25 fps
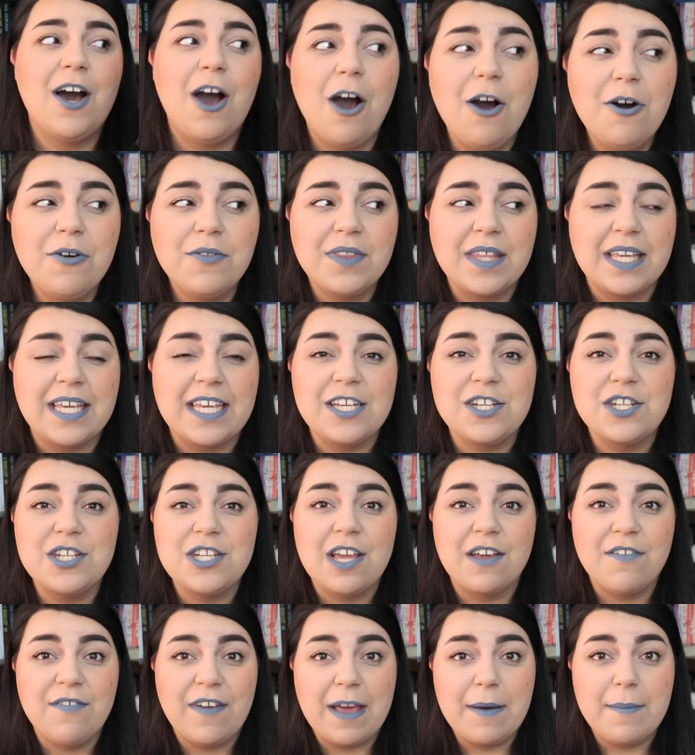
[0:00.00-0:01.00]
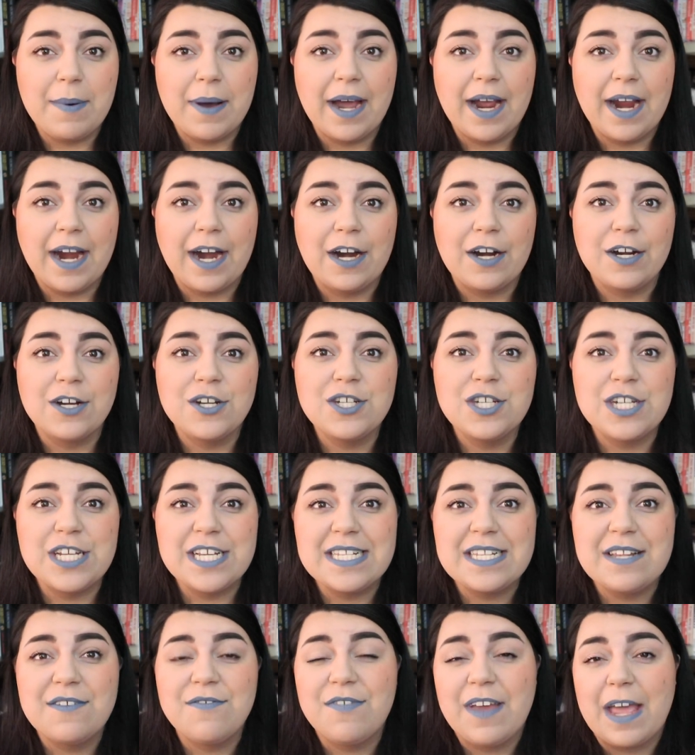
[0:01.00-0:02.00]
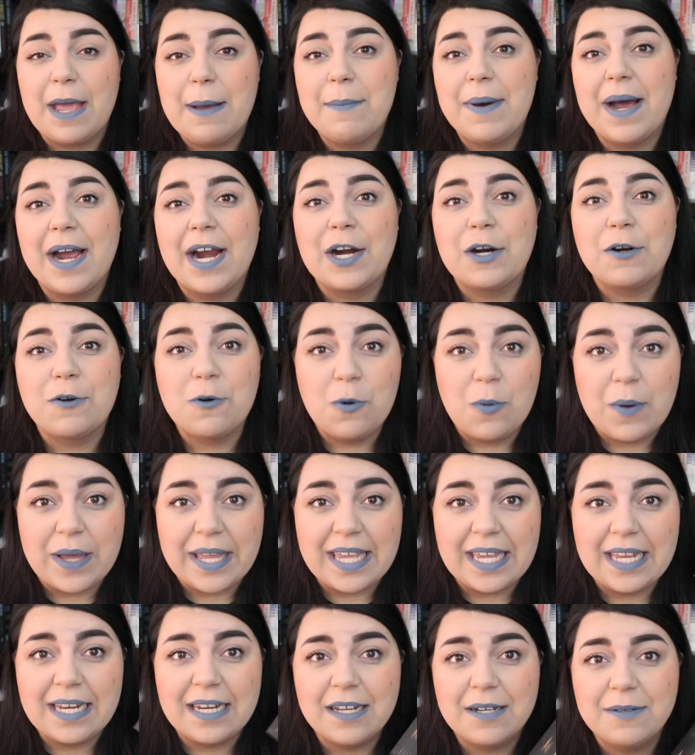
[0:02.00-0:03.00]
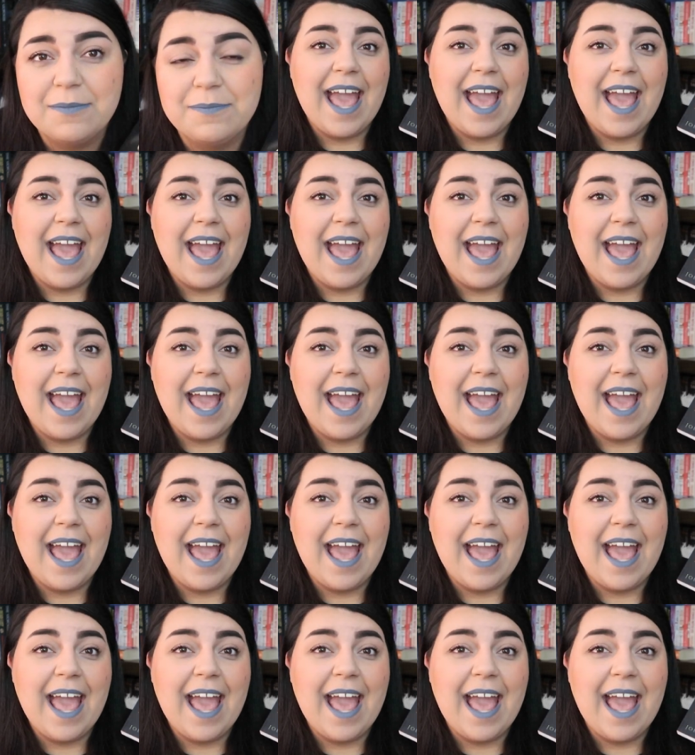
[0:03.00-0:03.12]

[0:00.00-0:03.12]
only is she a vampire, she is a vampire queen.